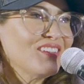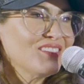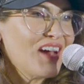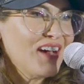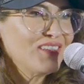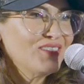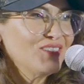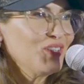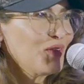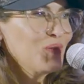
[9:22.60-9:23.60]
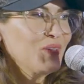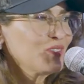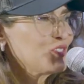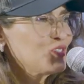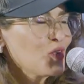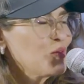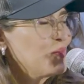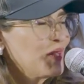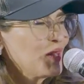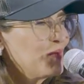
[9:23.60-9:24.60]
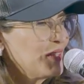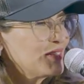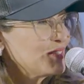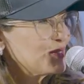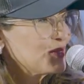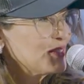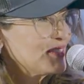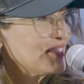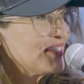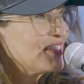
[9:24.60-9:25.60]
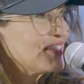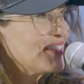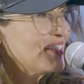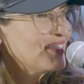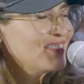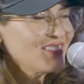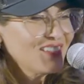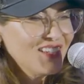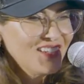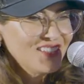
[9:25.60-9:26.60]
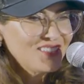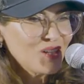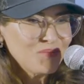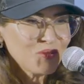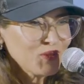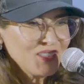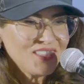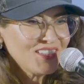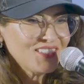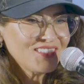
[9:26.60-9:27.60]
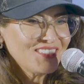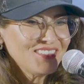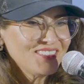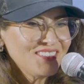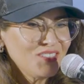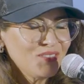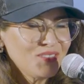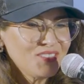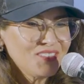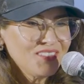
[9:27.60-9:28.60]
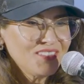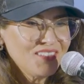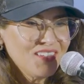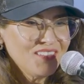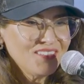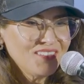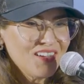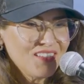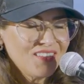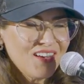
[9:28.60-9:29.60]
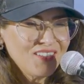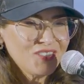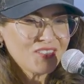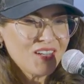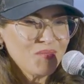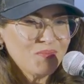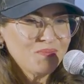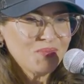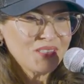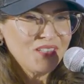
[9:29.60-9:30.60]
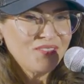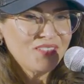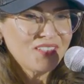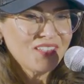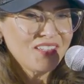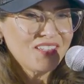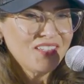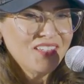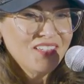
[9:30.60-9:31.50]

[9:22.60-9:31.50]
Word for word: a lot of, you know, I mean, there's so many amazing stories to tell and some to retell. And, you know, it's, it, and I, I just kind of believe that, like,